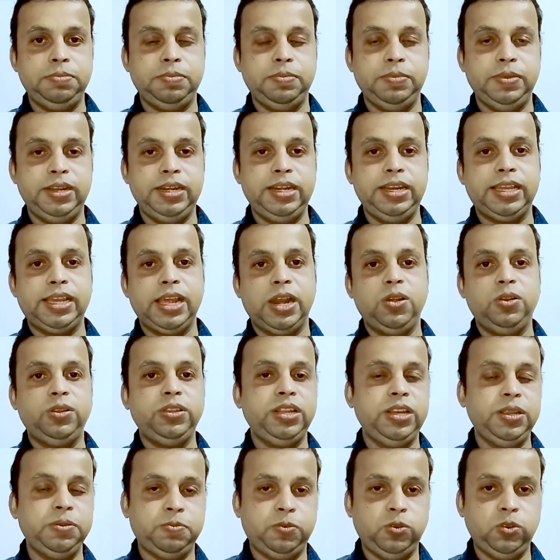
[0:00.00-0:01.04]
mainly
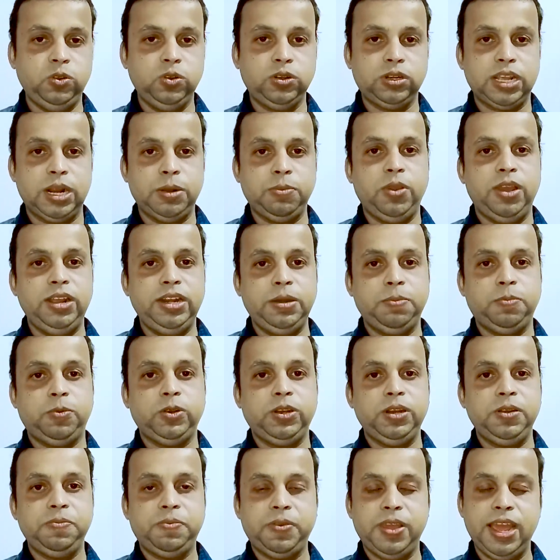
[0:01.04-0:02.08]
carbohydrate food, carbohydrate,
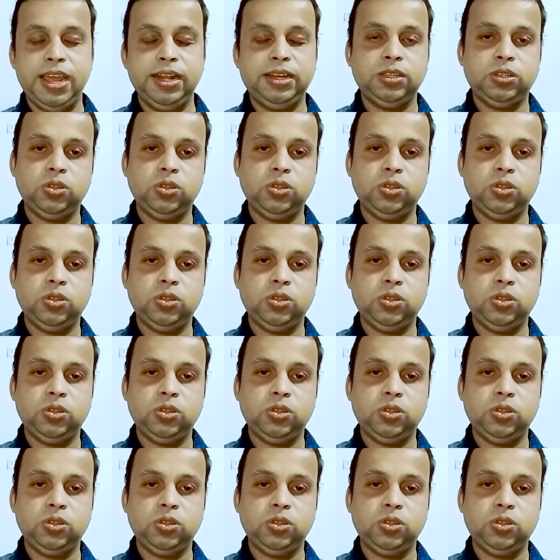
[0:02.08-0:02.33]
protein, fat.